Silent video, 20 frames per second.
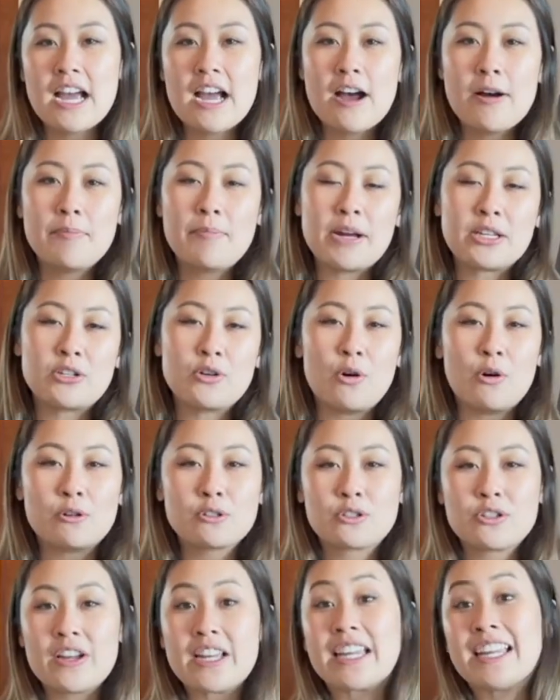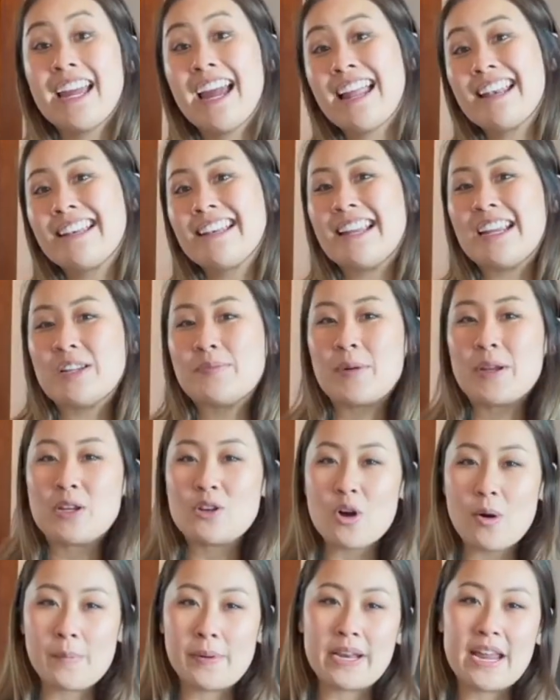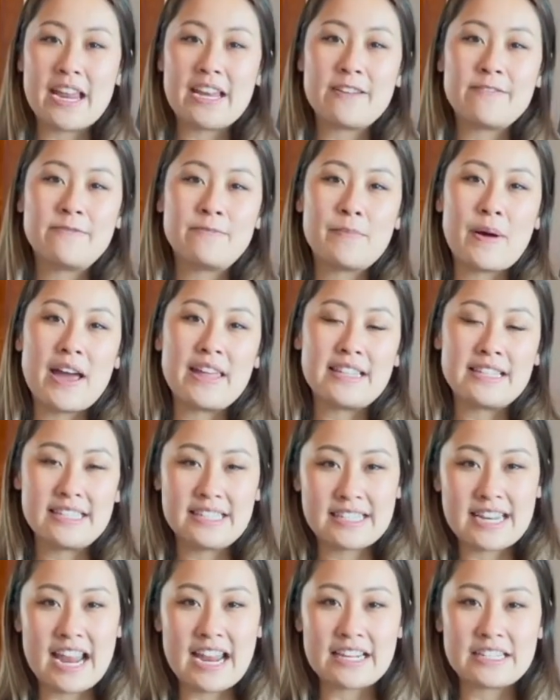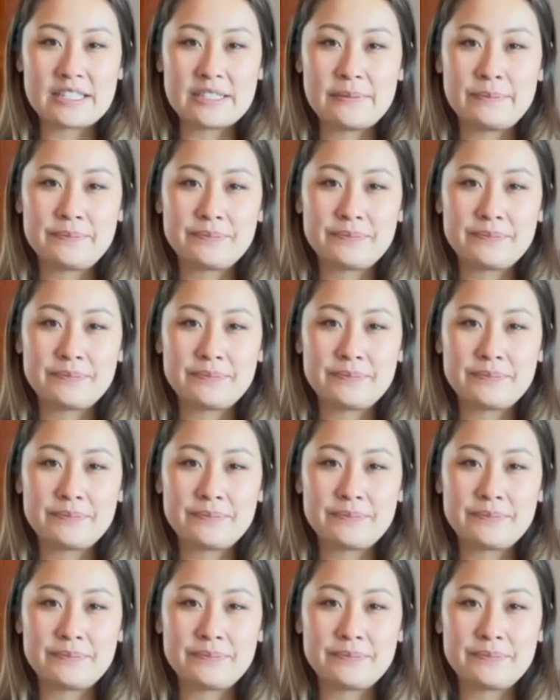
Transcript: But you also, again, need to be nominated by the state.